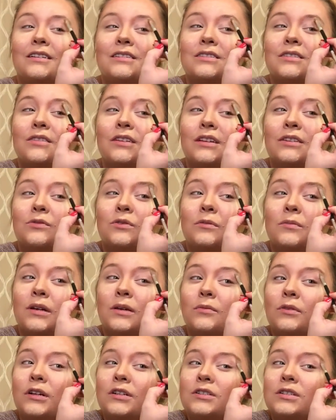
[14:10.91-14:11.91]
So that's where
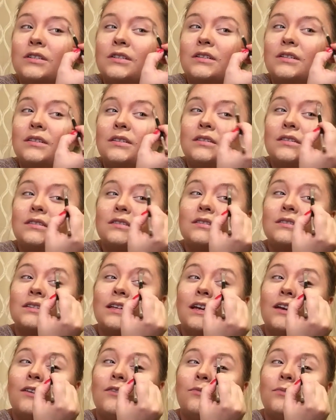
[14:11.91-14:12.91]
my brushes
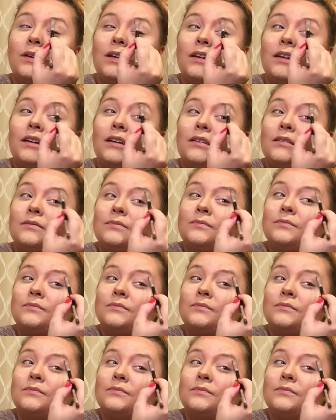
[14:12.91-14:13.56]
save me.